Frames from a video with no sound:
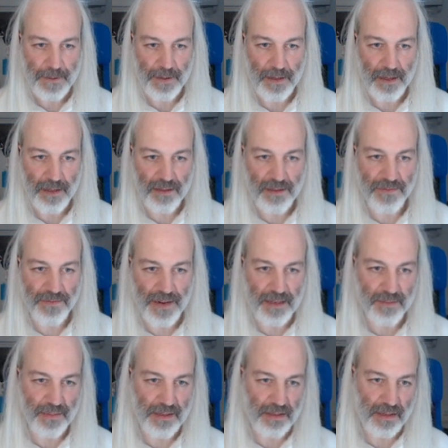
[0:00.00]

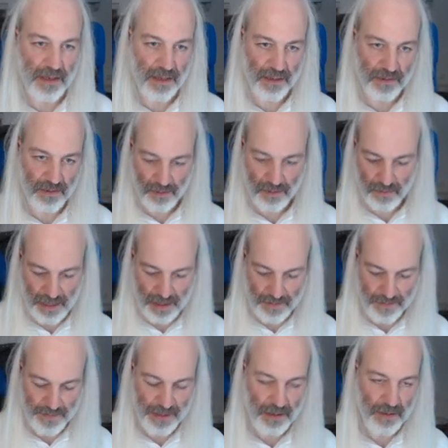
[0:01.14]
defined, but I don't know why.
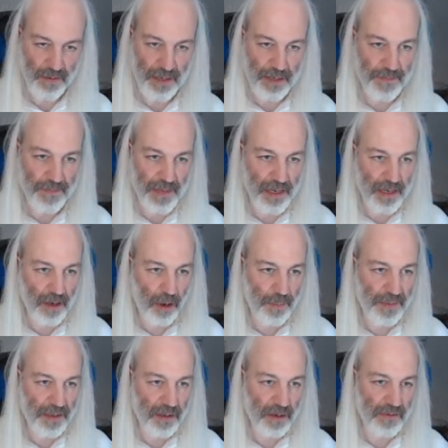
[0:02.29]
But anyway,
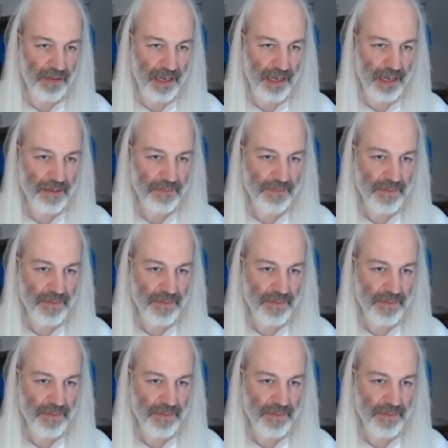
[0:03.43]
open curve again.